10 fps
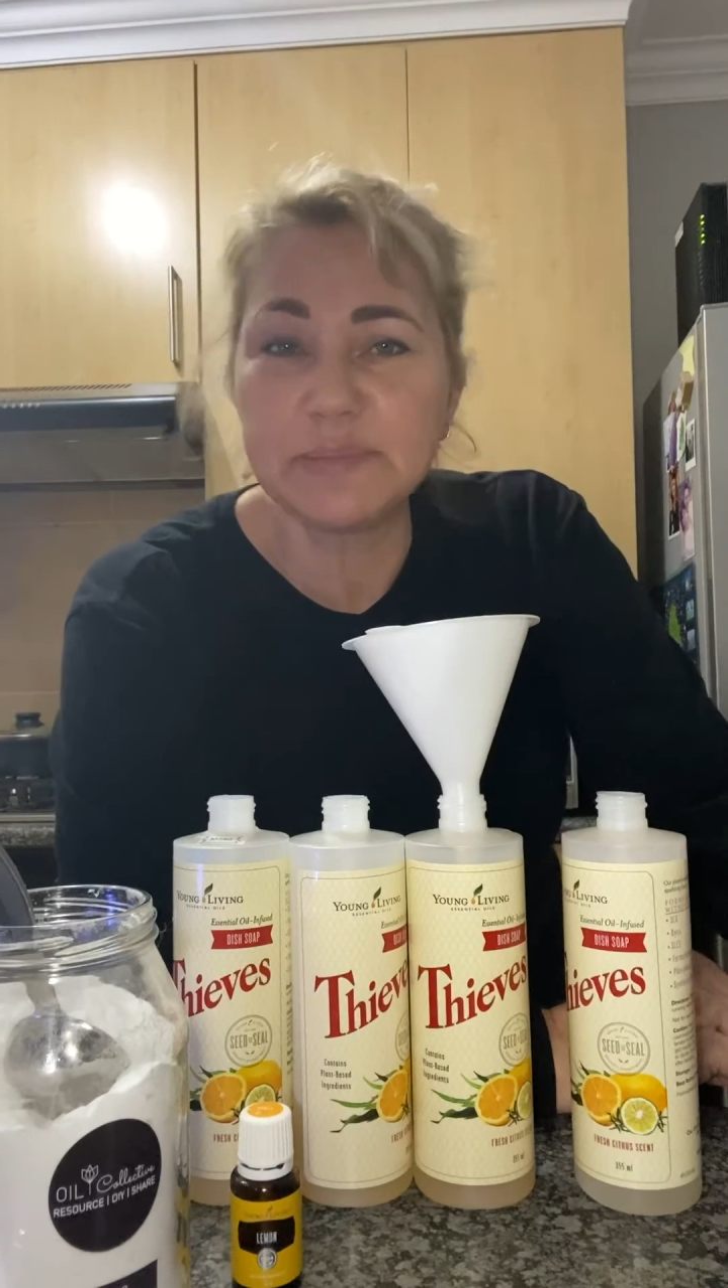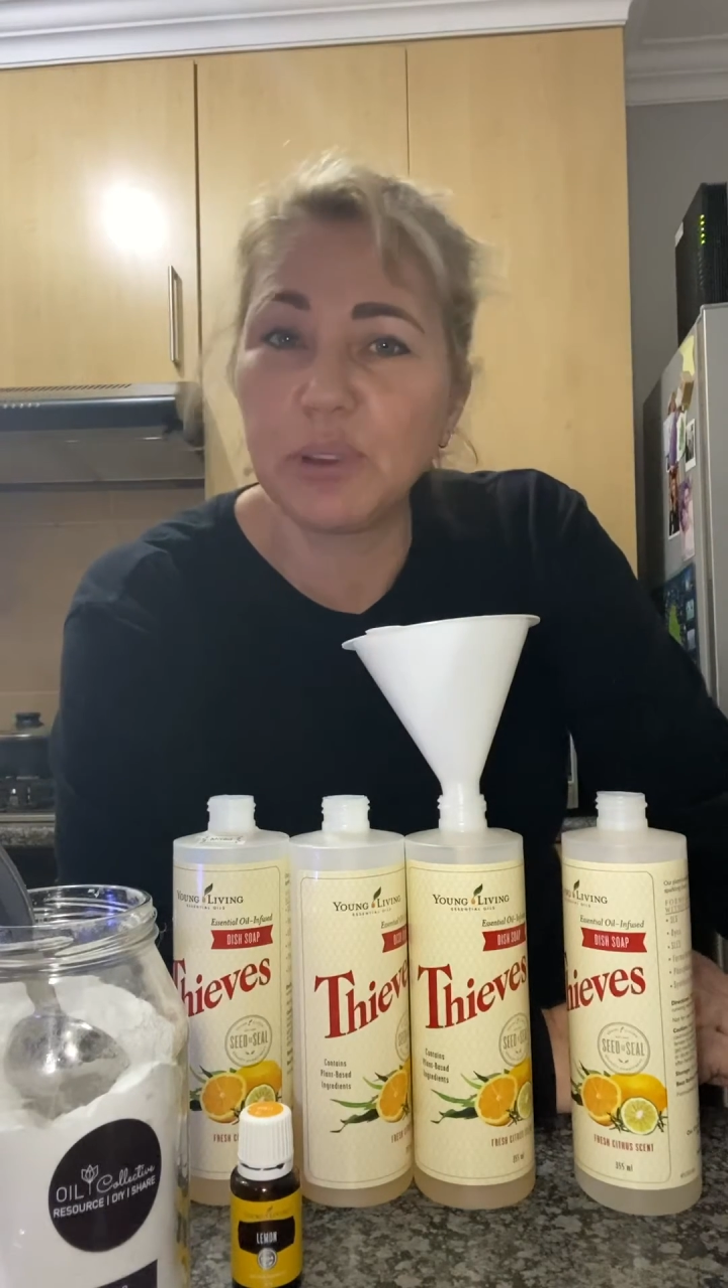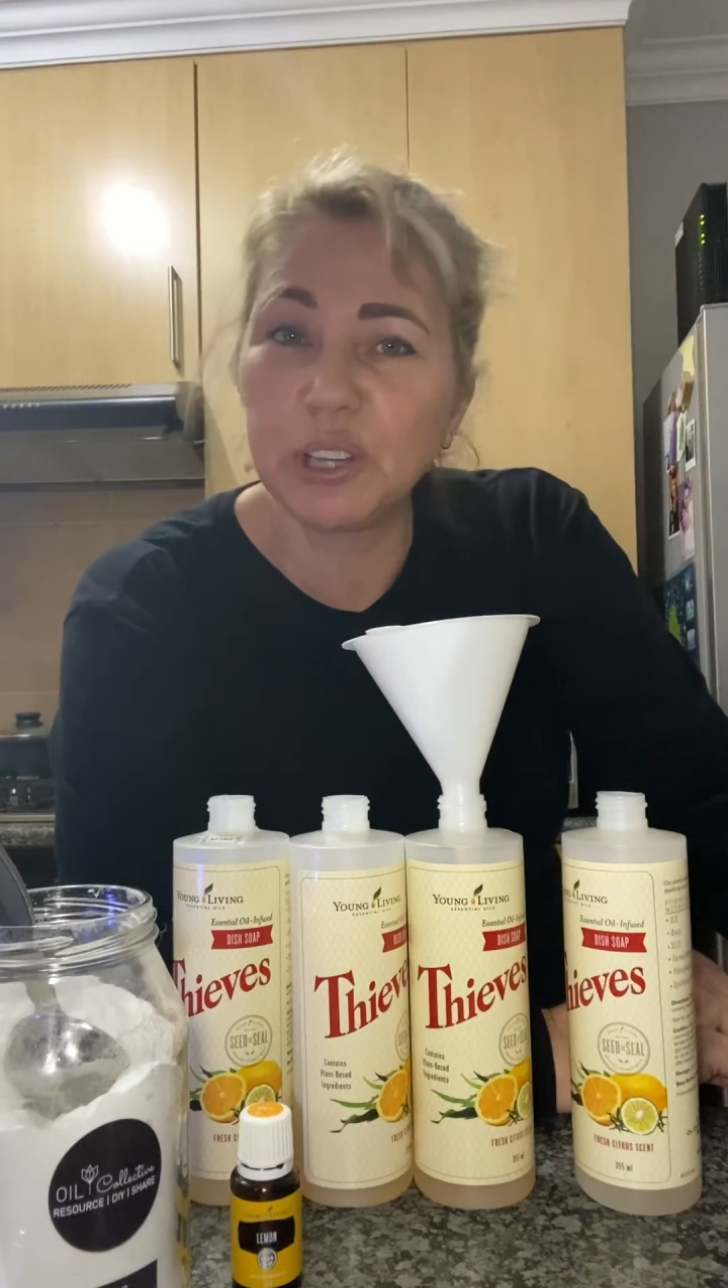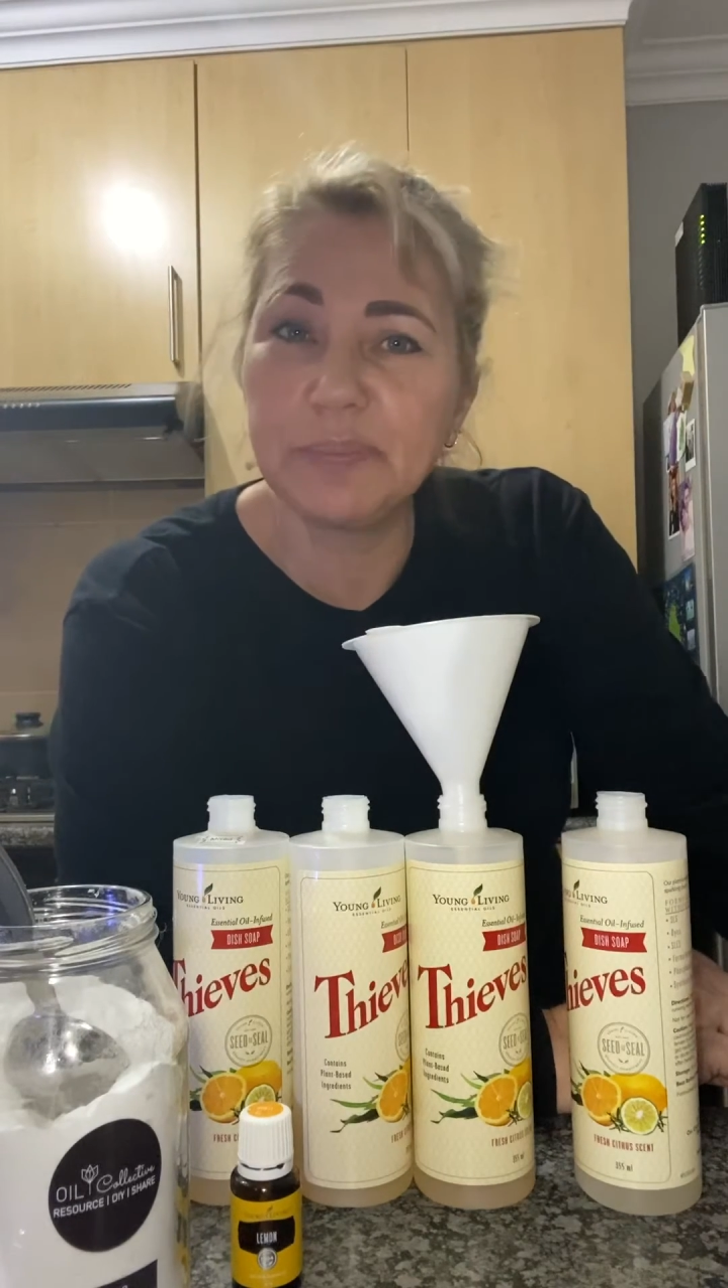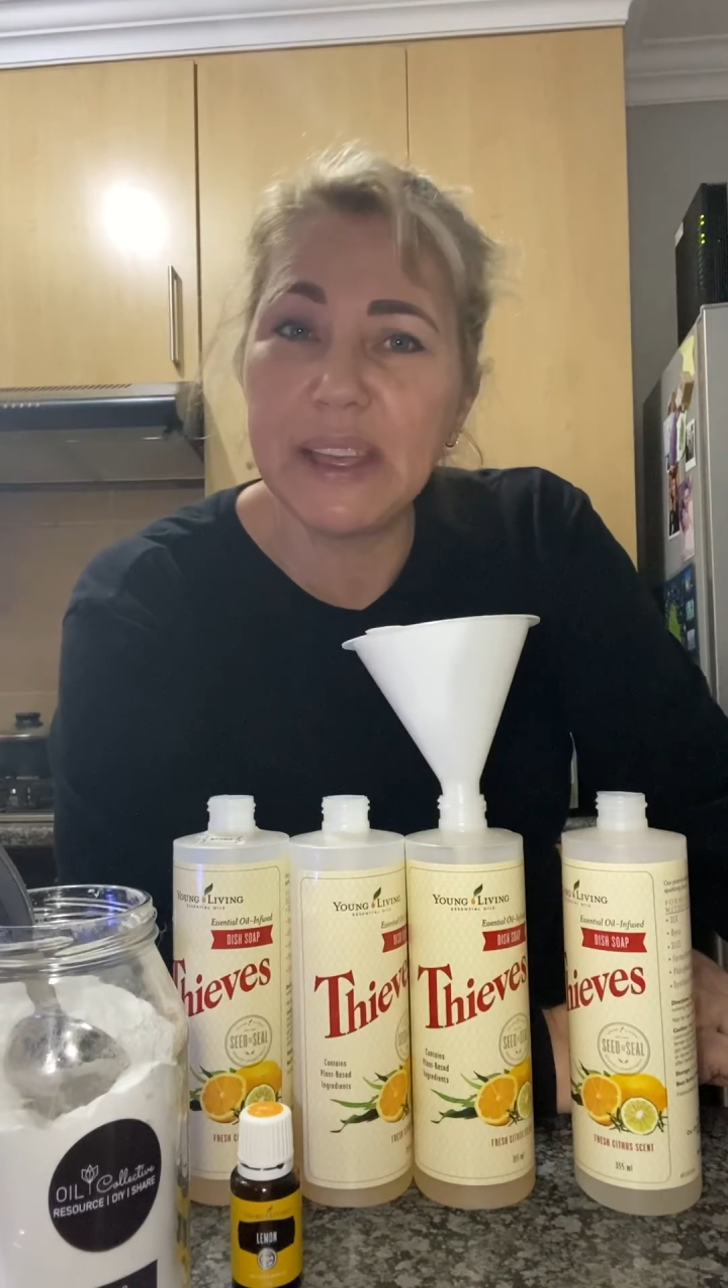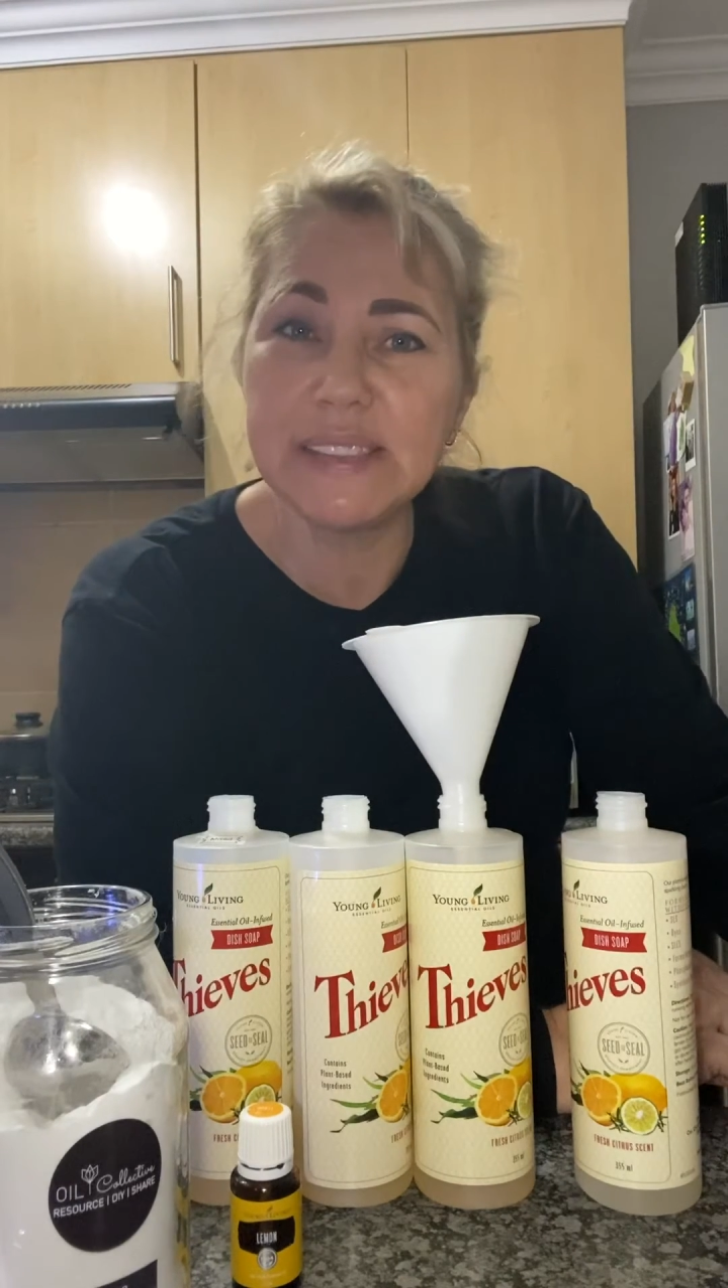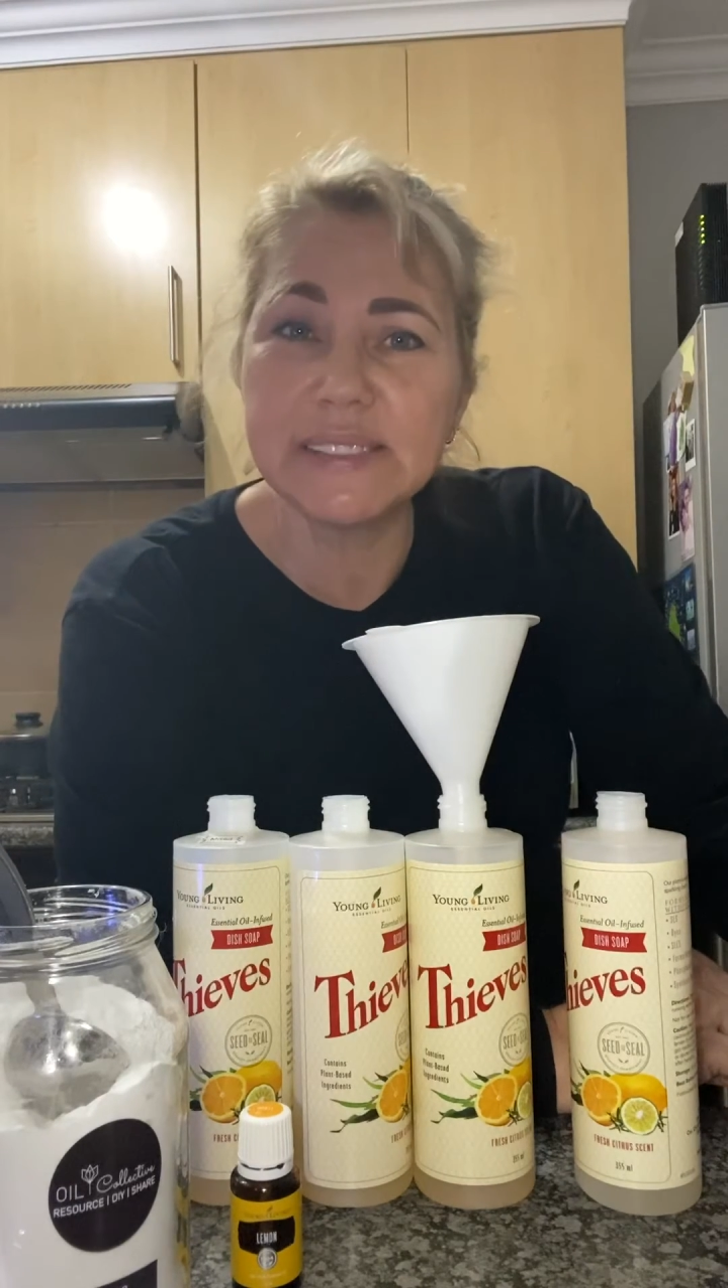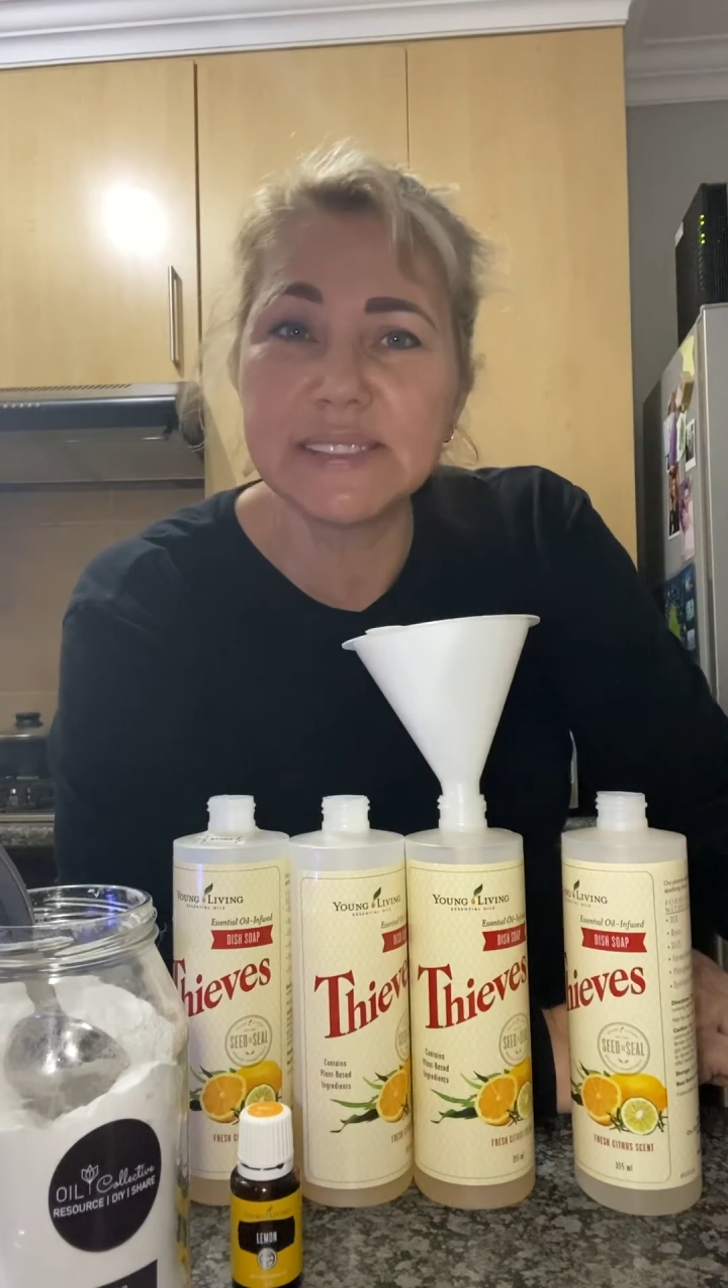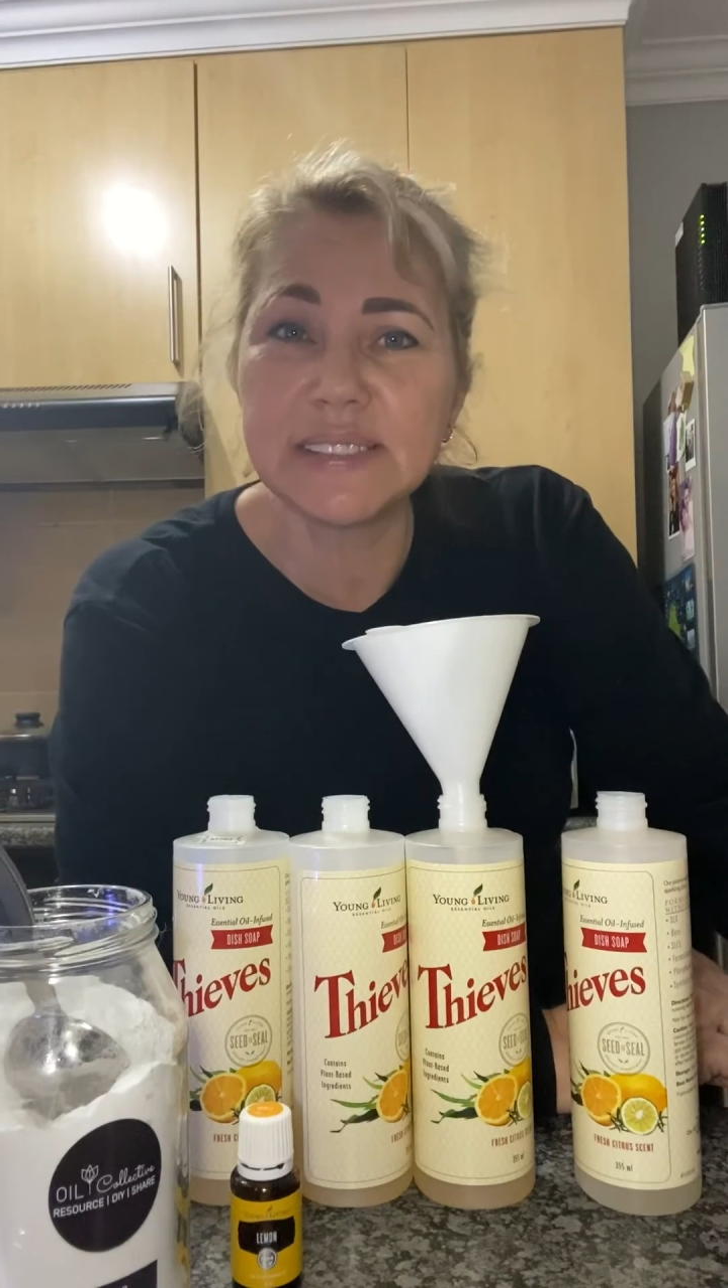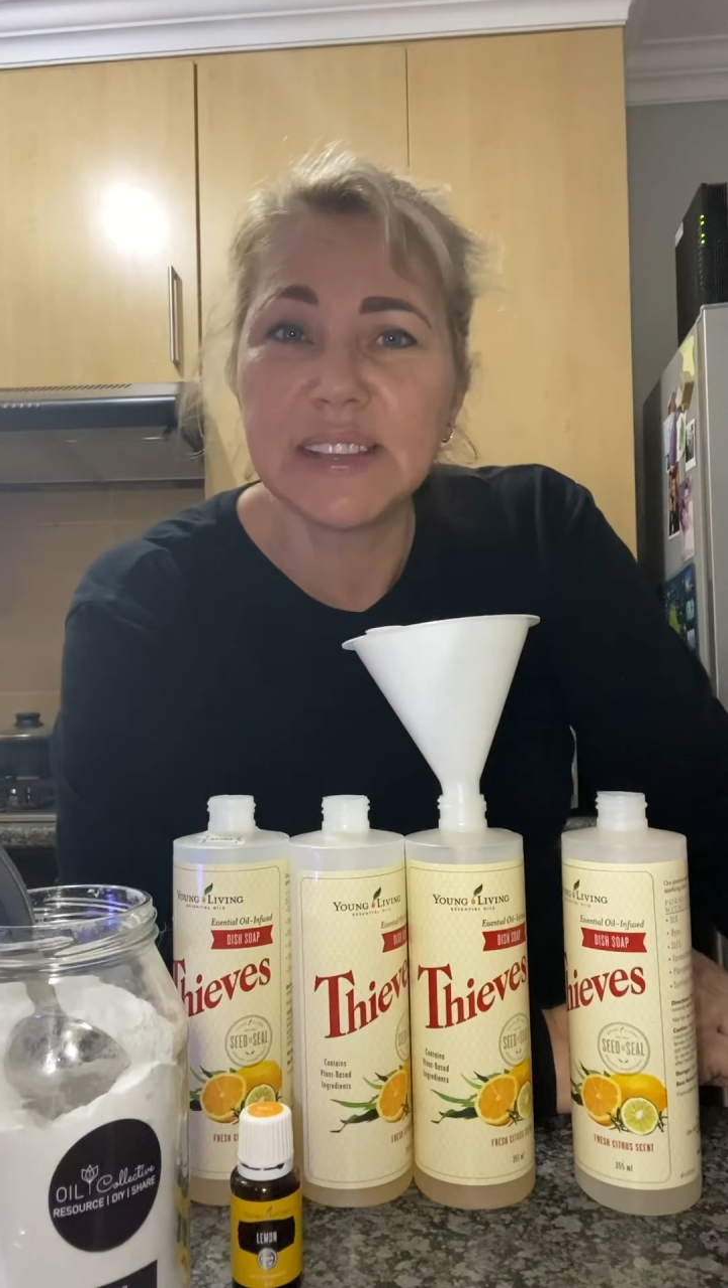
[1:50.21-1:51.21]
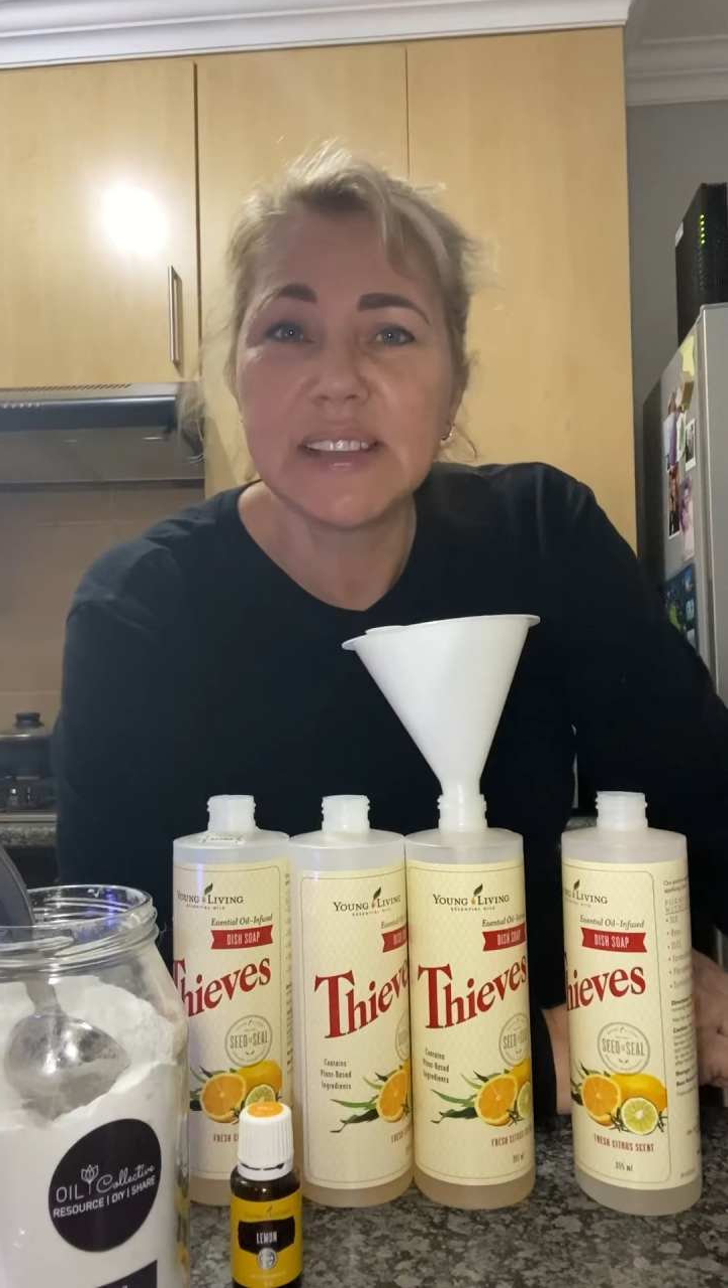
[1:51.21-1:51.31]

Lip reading: plant-based,